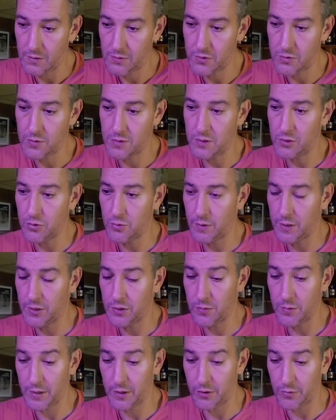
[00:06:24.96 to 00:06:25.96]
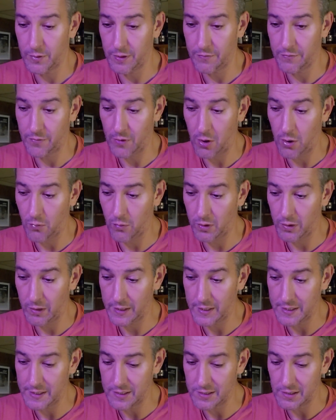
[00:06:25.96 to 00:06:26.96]
This was the 2023 fall
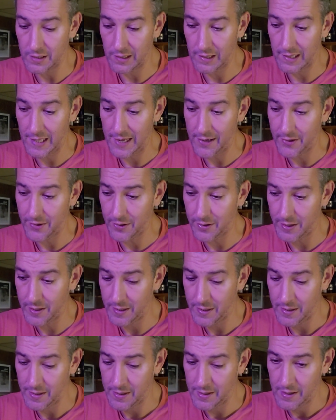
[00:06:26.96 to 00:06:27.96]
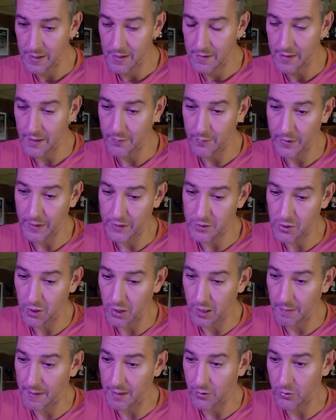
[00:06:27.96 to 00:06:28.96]
release letter. They go ahead and
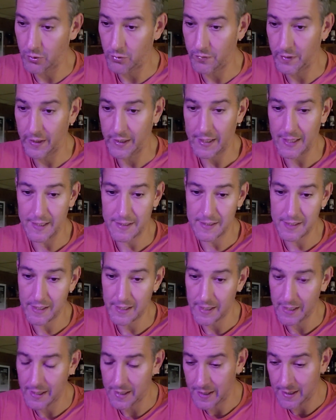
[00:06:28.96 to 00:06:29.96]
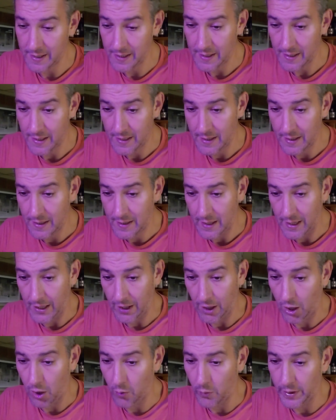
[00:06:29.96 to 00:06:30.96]
talk about Cuvée Kati.
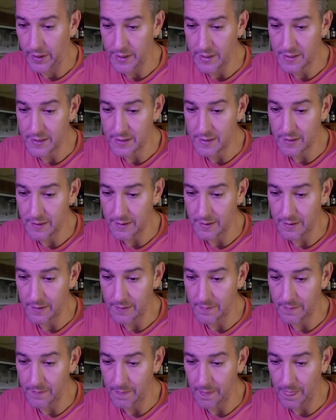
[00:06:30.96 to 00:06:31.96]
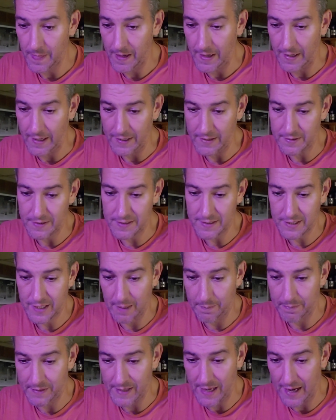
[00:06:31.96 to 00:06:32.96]
I always, I, I,
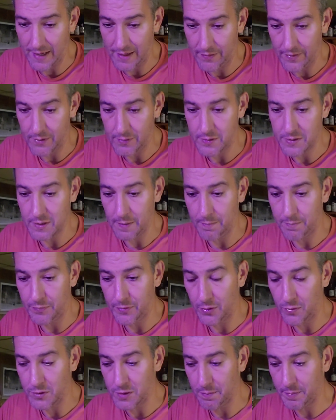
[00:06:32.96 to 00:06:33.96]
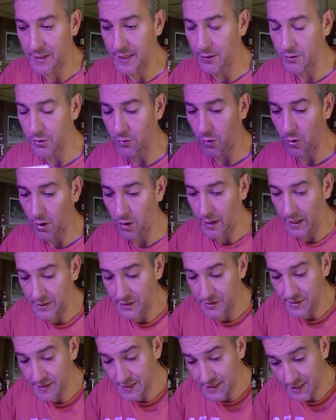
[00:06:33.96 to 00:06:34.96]
skipped out on there was a there was a Pinot Noir. I
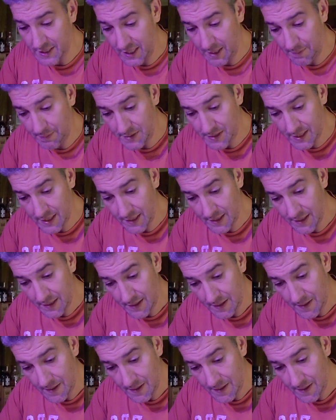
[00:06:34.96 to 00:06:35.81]
just skipped it.